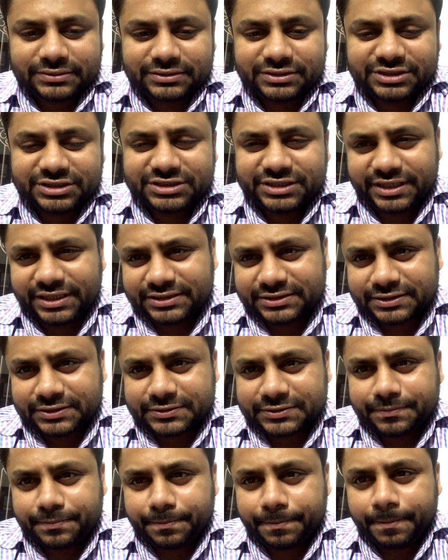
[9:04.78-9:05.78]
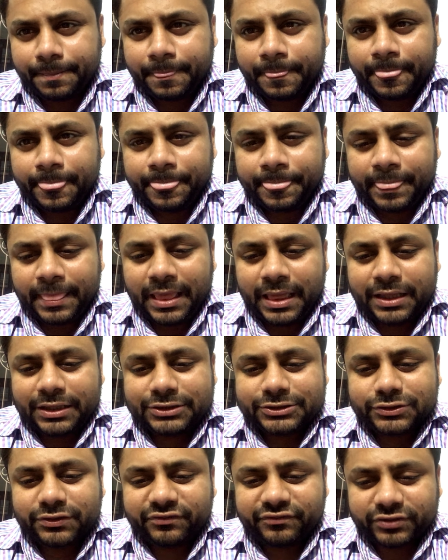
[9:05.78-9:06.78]
diseases.
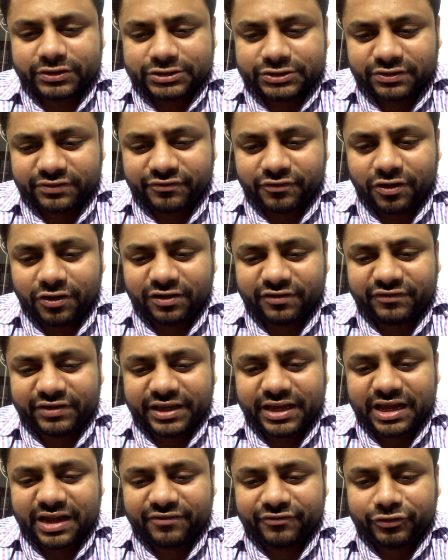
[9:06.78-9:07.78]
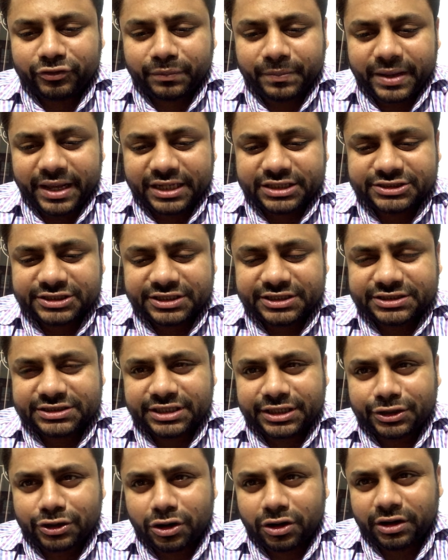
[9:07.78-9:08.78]
So first of all, we have to make changes
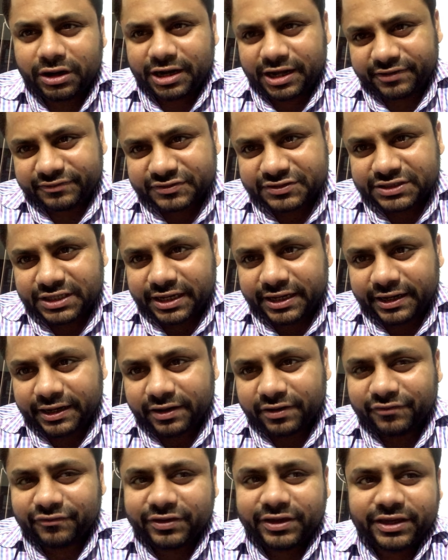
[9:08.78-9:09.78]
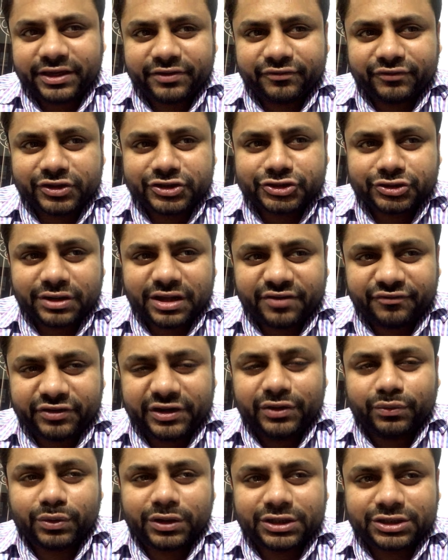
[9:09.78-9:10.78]
in our lifestyle. We should,
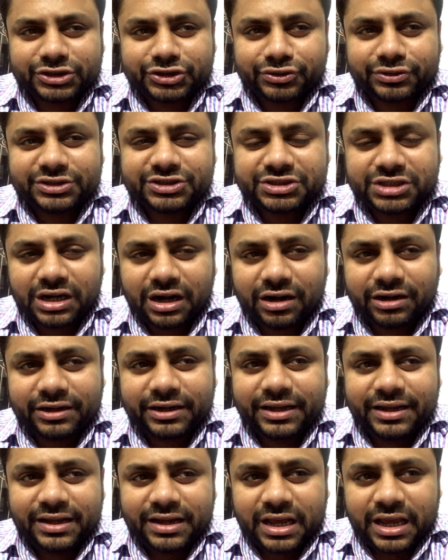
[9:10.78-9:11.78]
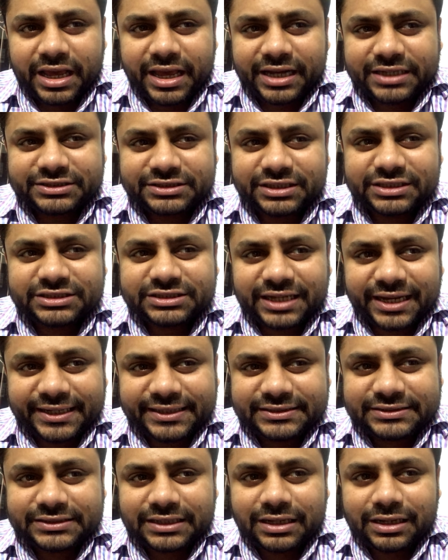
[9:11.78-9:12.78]
everyone should start
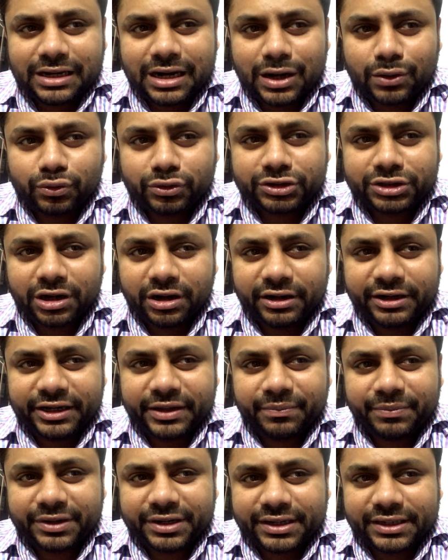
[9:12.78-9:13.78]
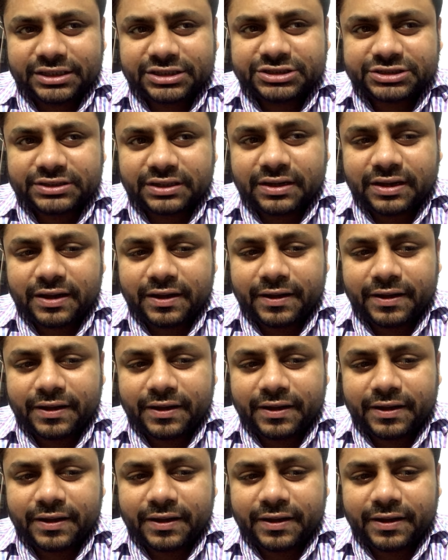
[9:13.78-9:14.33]
exercise around 30 minutes